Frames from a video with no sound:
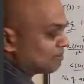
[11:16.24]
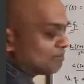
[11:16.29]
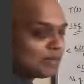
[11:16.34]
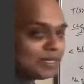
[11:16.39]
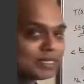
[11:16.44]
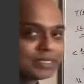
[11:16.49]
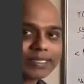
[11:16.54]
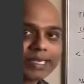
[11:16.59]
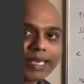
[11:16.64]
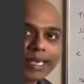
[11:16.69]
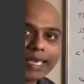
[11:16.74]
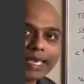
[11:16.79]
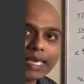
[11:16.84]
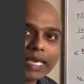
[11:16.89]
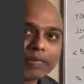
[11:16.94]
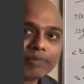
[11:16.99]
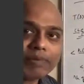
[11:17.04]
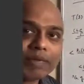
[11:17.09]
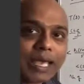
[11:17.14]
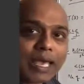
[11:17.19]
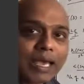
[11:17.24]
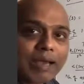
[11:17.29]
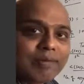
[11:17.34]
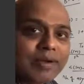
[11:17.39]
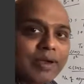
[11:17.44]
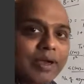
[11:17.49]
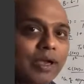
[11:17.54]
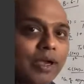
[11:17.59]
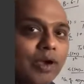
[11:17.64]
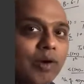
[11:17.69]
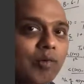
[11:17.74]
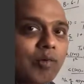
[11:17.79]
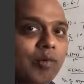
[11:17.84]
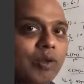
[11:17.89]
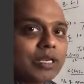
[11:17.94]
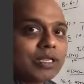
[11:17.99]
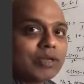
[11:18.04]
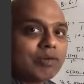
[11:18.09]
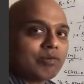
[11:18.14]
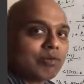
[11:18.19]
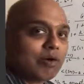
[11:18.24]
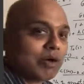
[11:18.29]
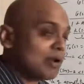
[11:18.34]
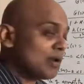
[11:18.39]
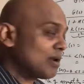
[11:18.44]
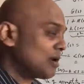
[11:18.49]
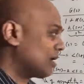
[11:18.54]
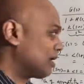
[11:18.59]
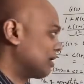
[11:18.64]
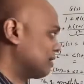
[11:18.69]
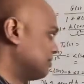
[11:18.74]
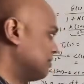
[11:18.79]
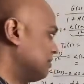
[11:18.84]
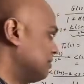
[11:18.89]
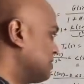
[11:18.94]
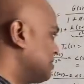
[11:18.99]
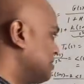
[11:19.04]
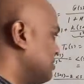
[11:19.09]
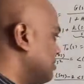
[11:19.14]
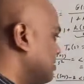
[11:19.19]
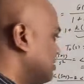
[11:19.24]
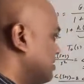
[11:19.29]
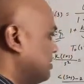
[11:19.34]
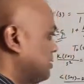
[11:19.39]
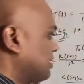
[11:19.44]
means it will have only one asymptote,